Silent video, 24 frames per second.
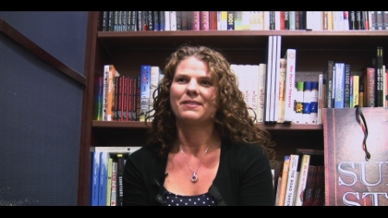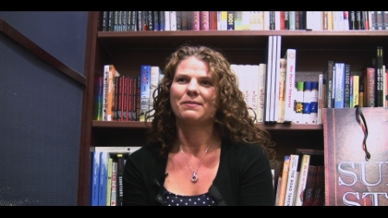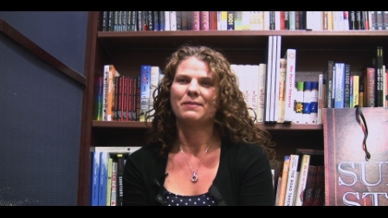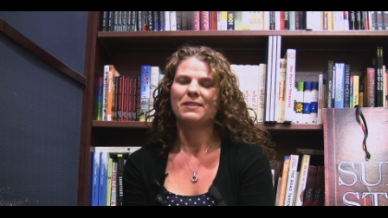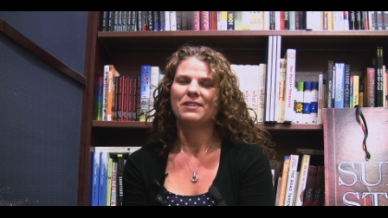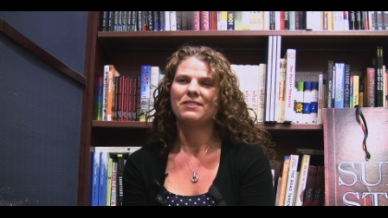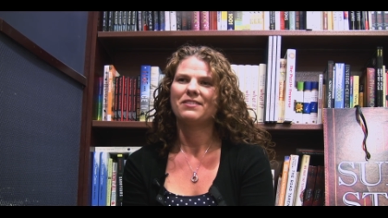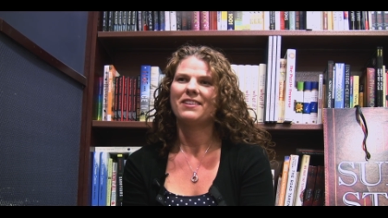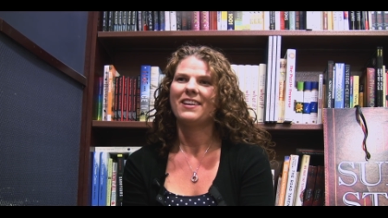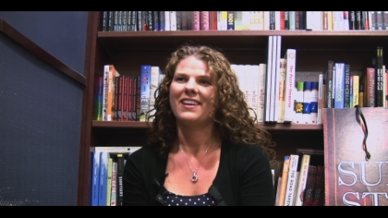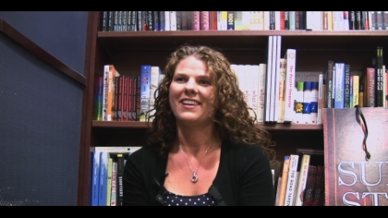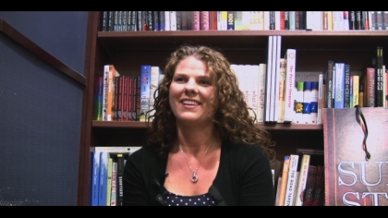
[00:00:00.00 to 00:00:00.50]
so
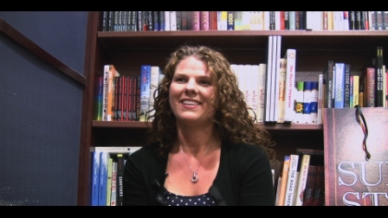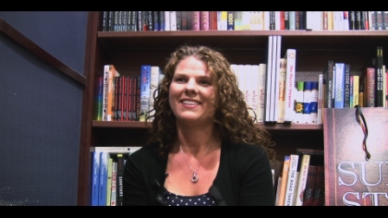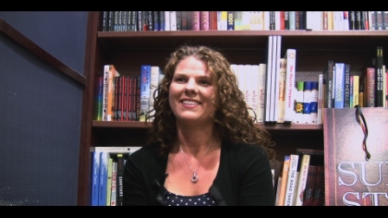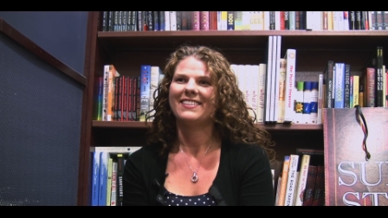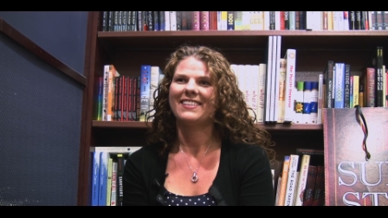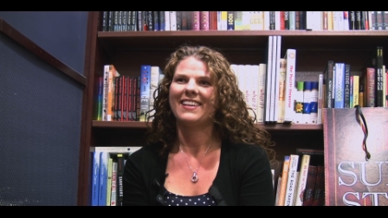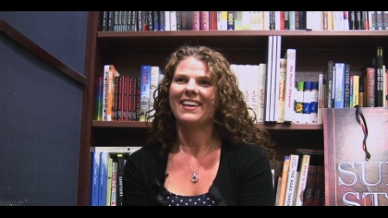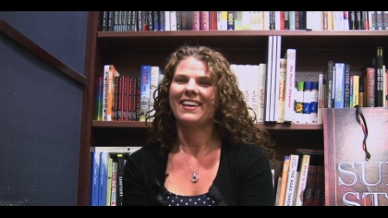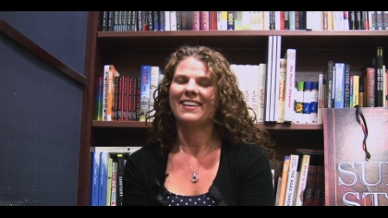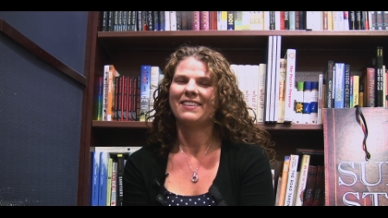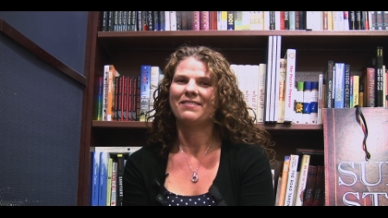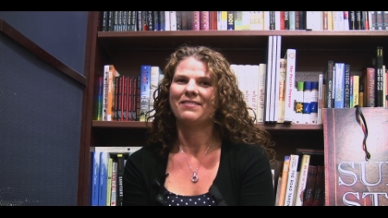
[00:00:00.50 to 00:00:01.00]
we
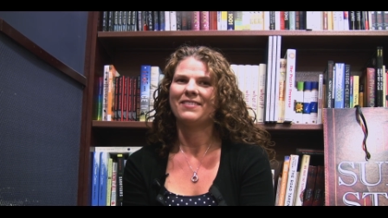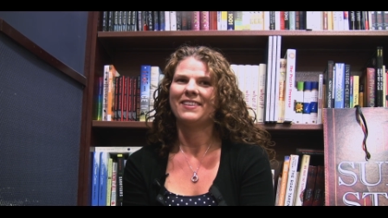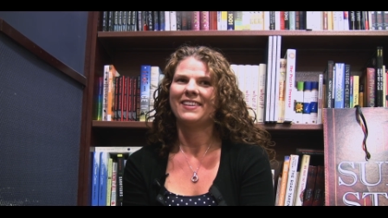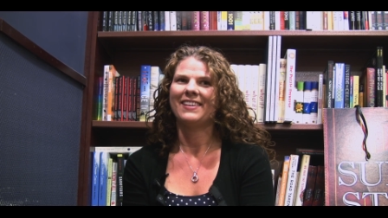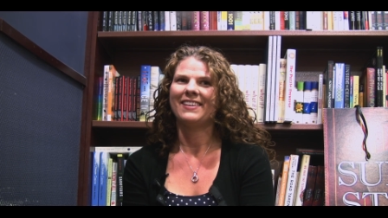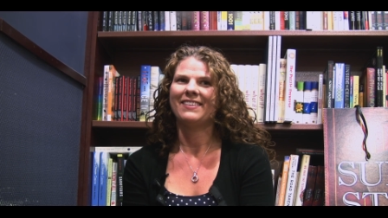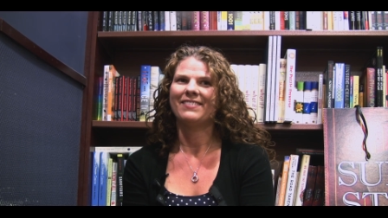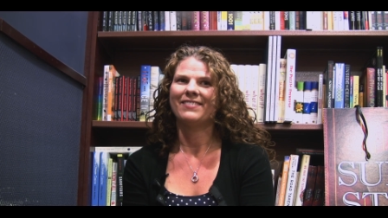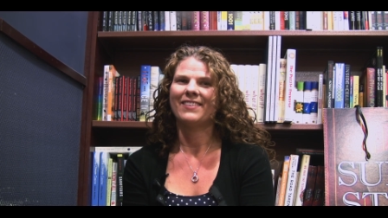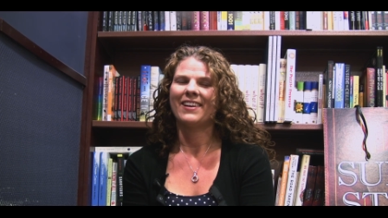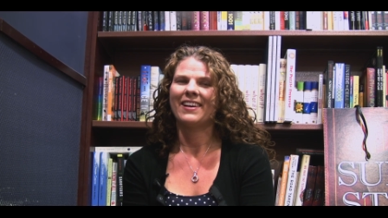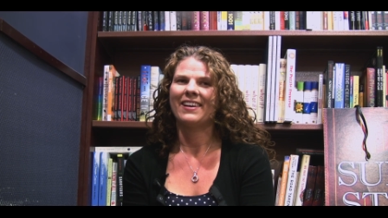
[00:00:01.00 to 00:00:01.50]
trained and
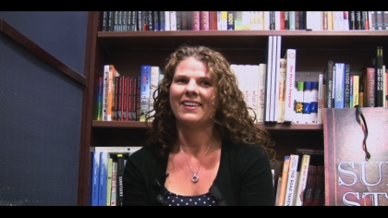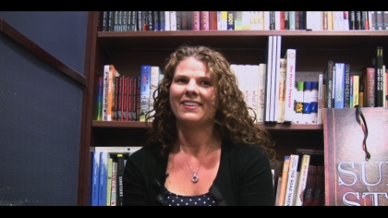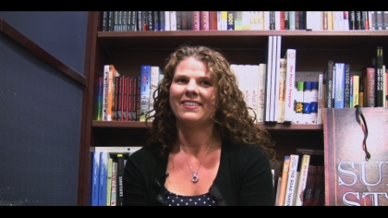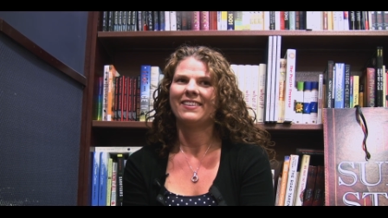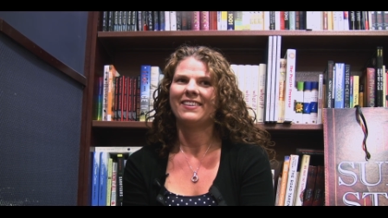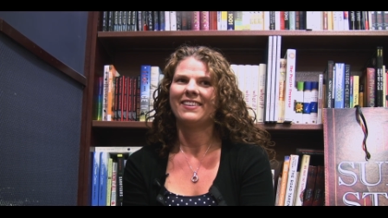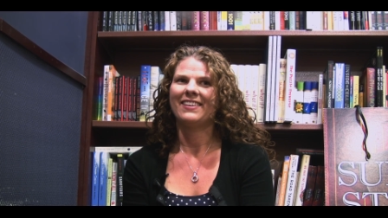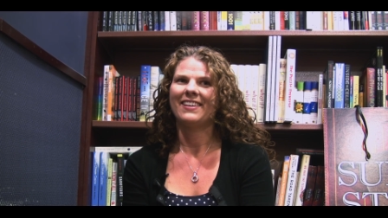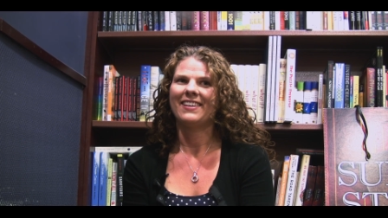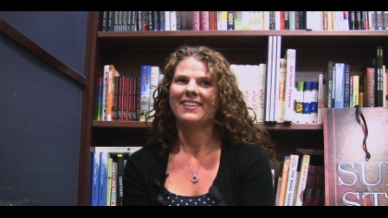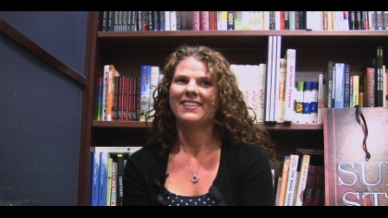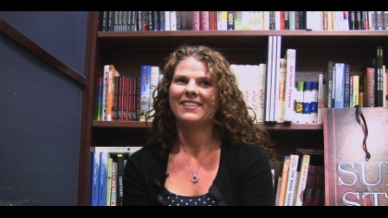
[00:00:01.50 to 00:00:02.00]
we
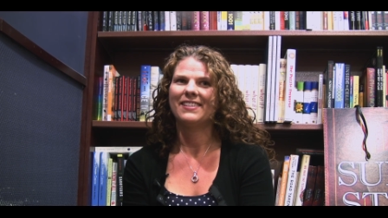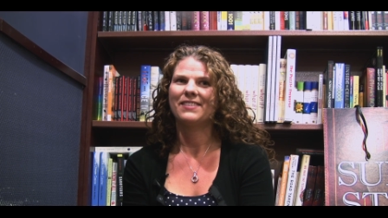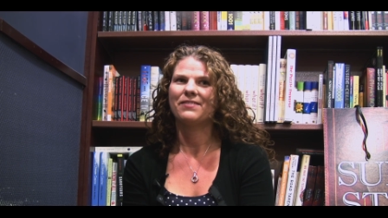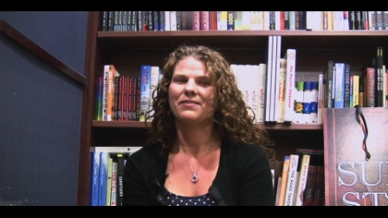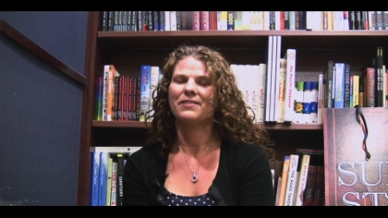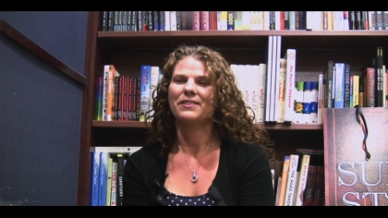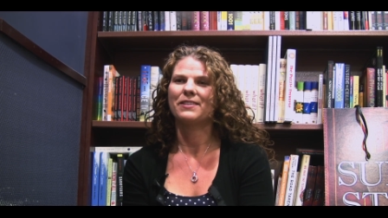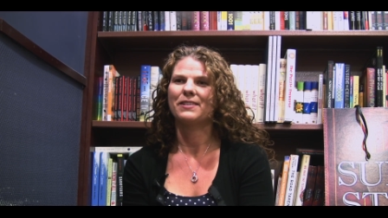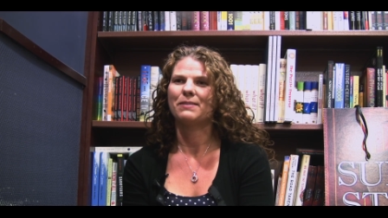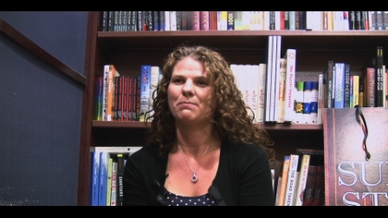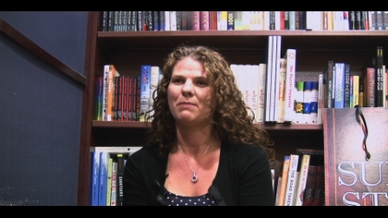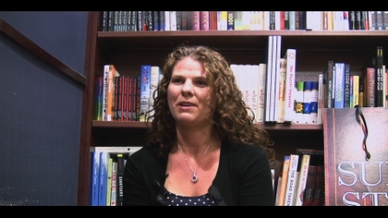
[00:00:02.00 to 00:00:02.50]
ran his
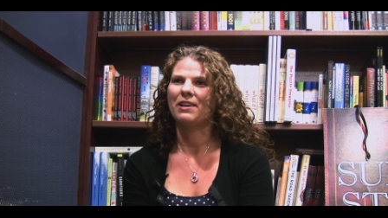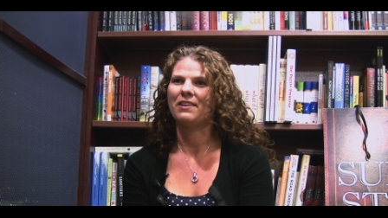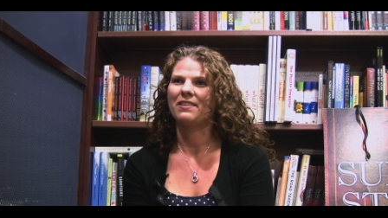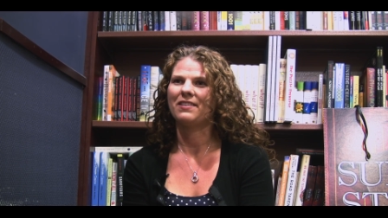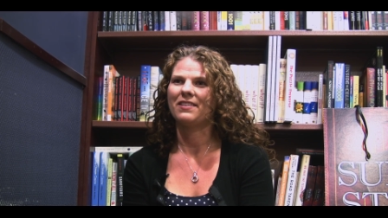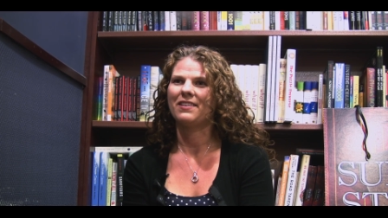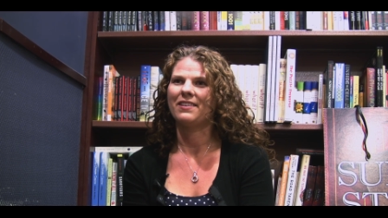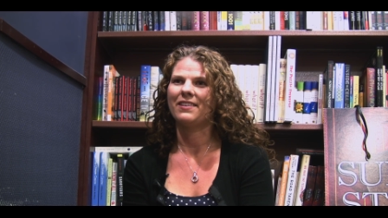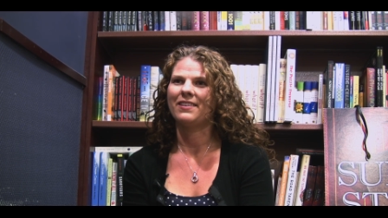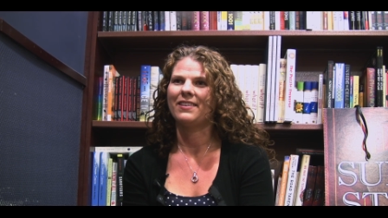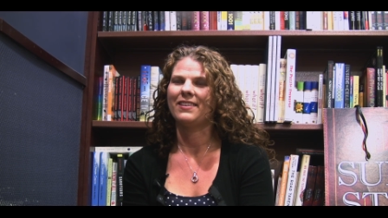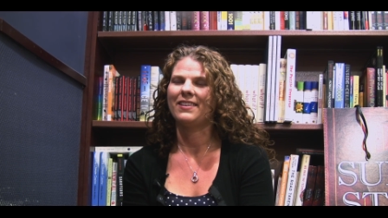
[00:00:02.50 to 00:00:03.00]
first
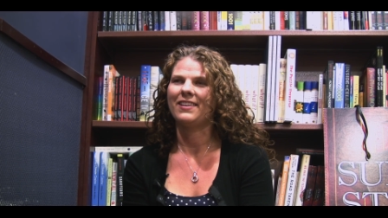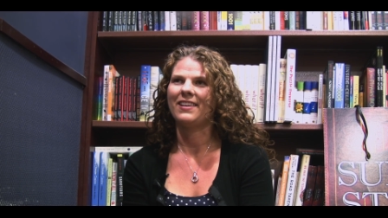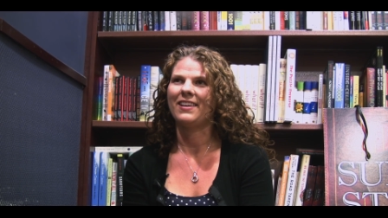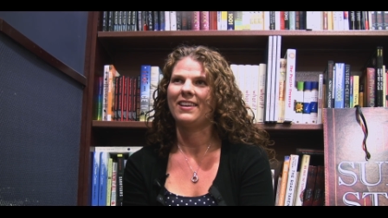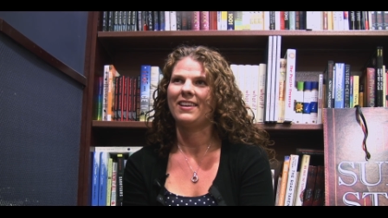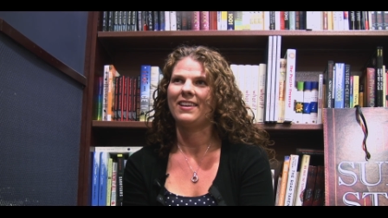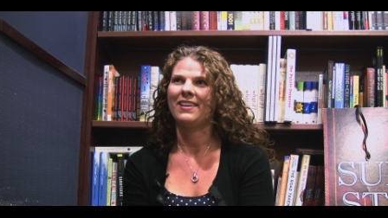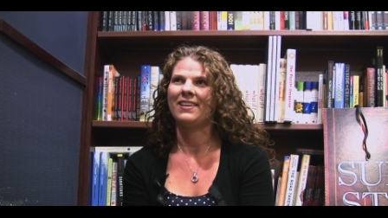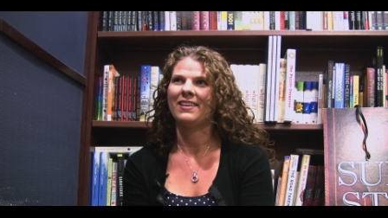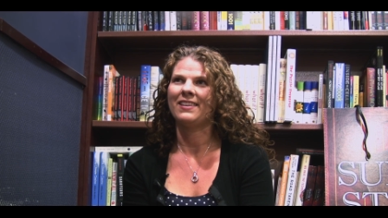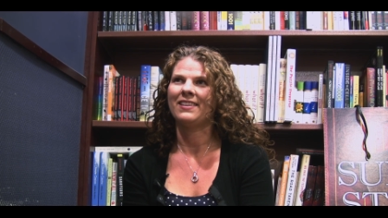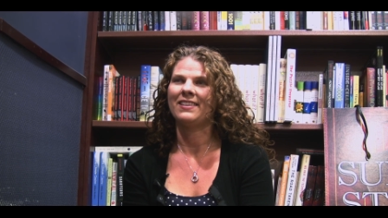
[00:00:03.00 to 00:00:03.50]
marathon
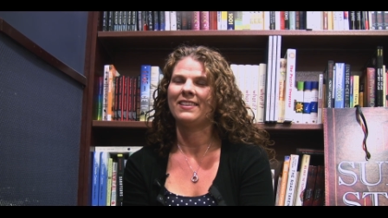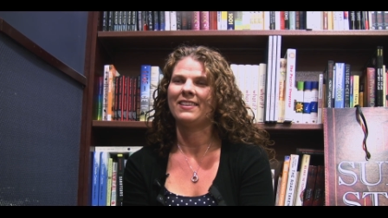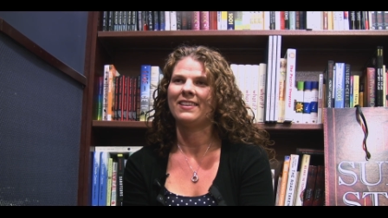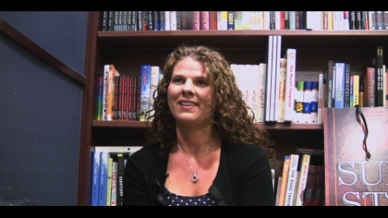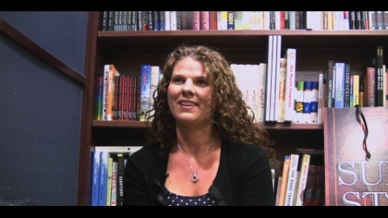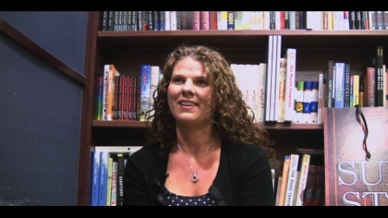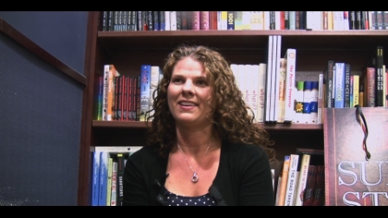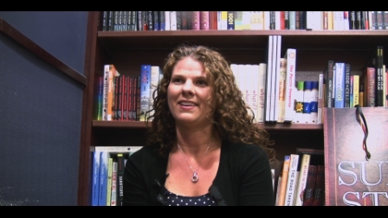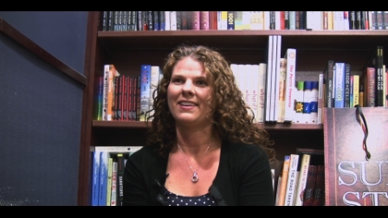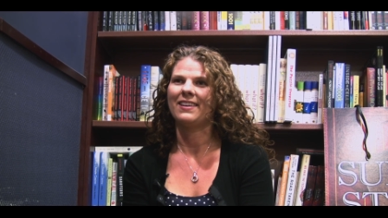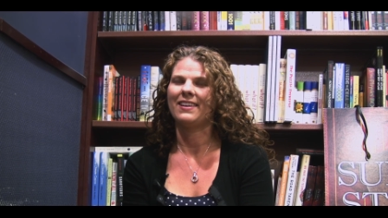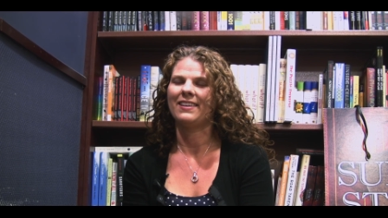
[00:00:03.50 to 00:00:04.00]

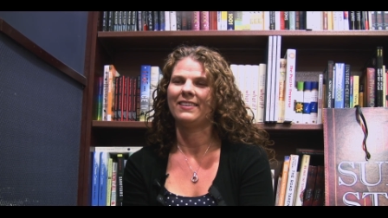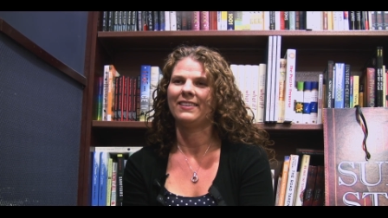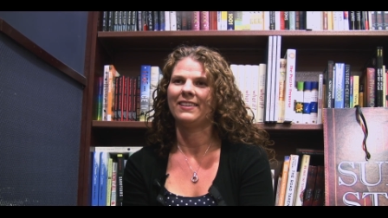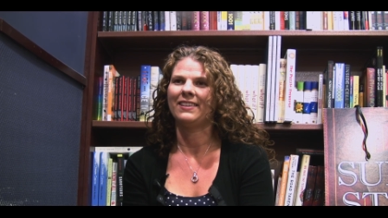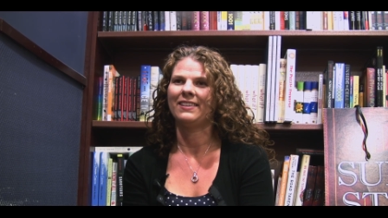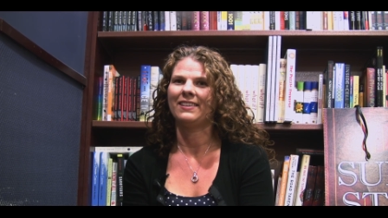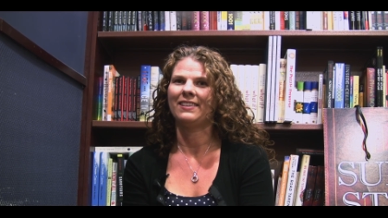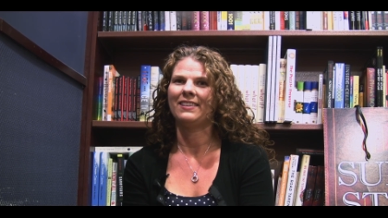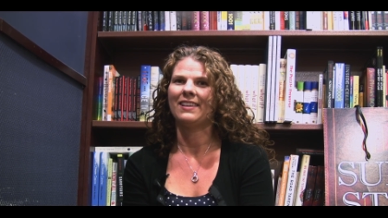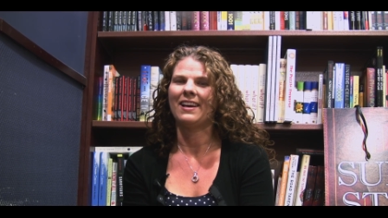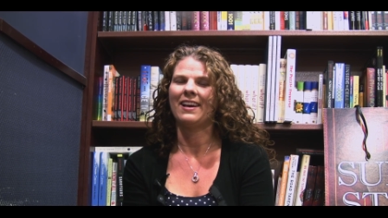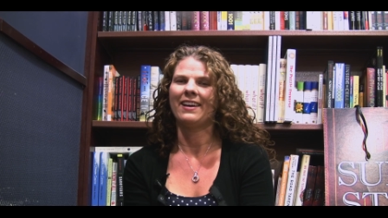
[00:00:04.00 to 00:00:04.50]
in a
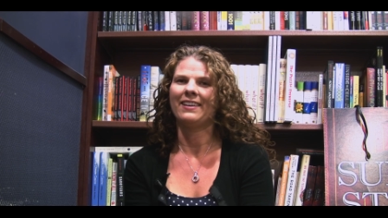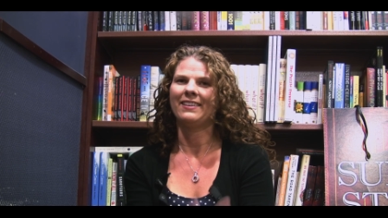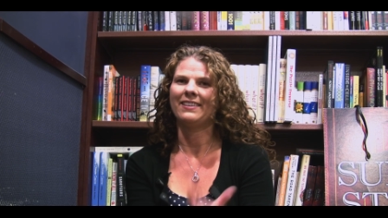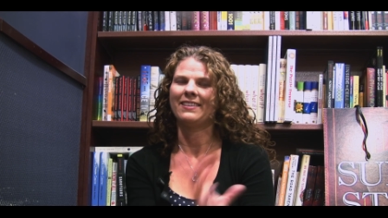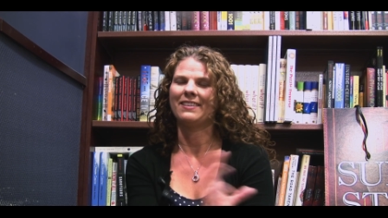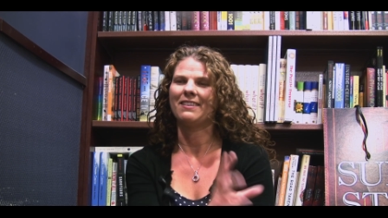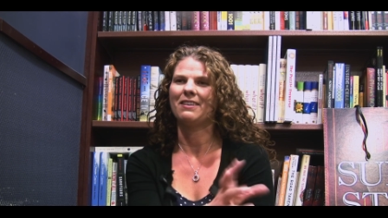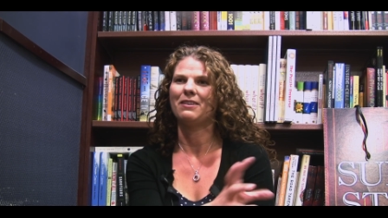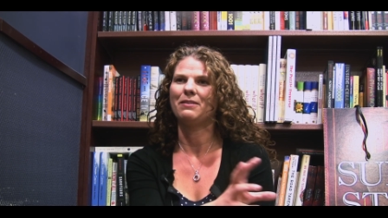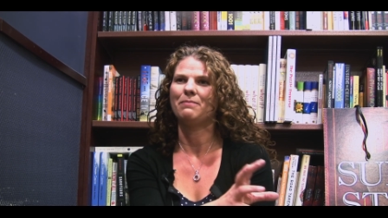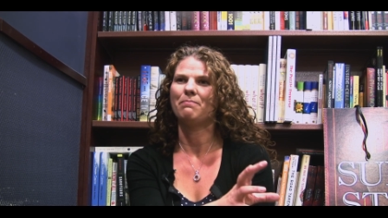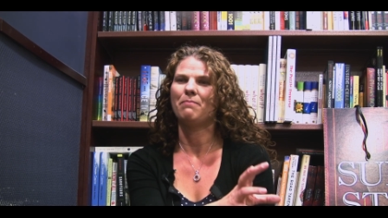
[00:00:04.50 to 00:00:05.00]
little
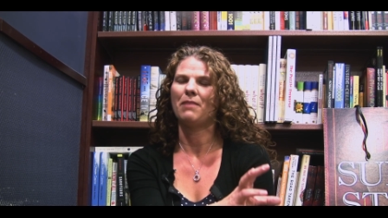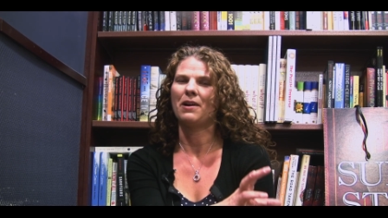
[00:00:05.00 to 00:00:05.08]
island called